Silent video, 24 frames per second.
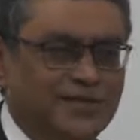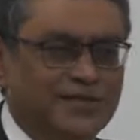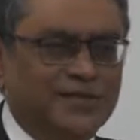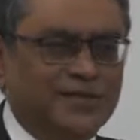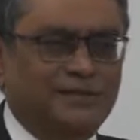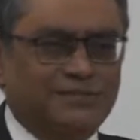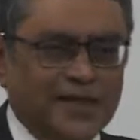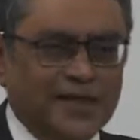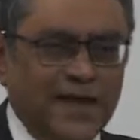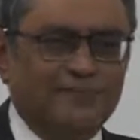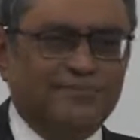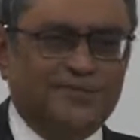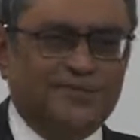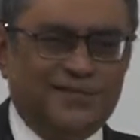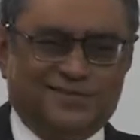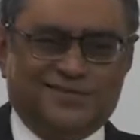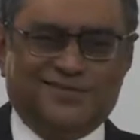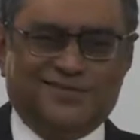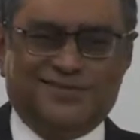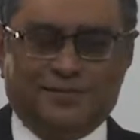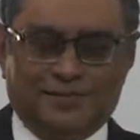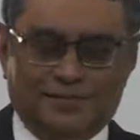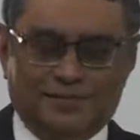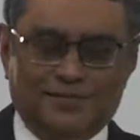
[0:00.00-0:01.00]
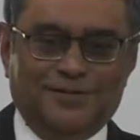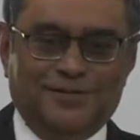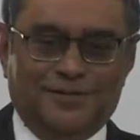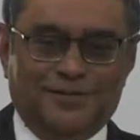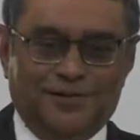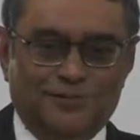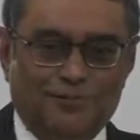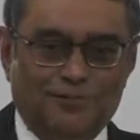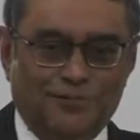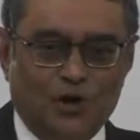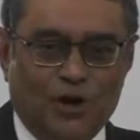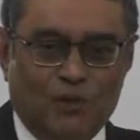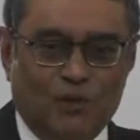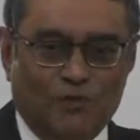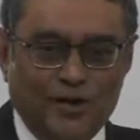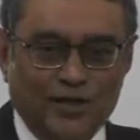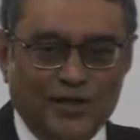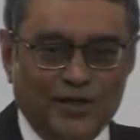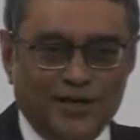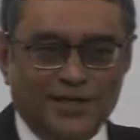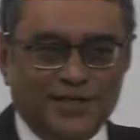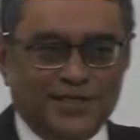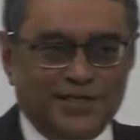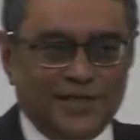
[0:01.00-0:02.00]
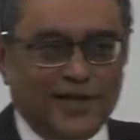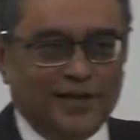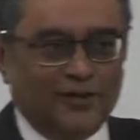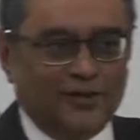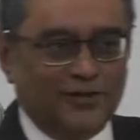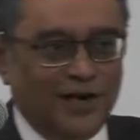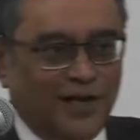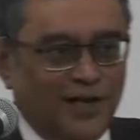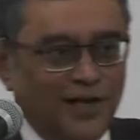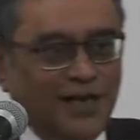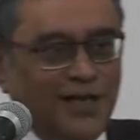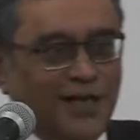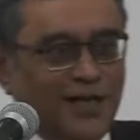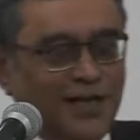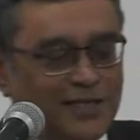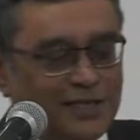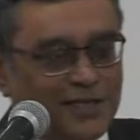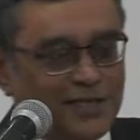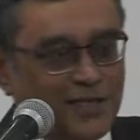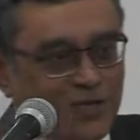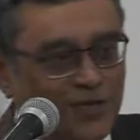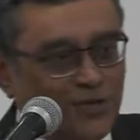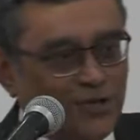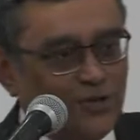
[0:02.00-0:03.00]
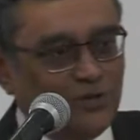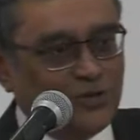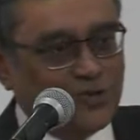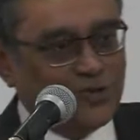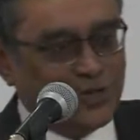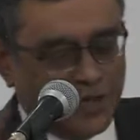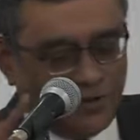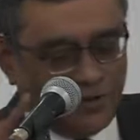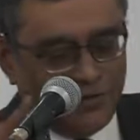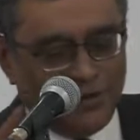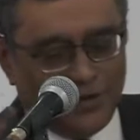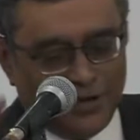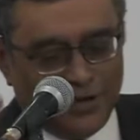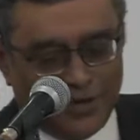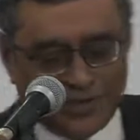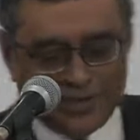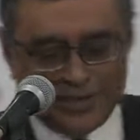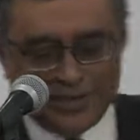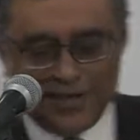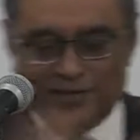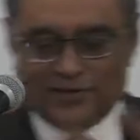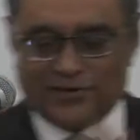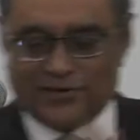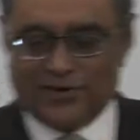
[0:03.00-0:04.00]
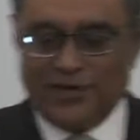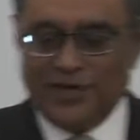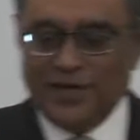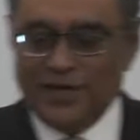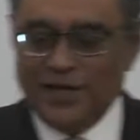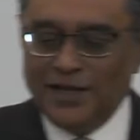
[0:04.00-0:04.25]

sometimes it's you know, nominally secular, it's Hindu secular, etc.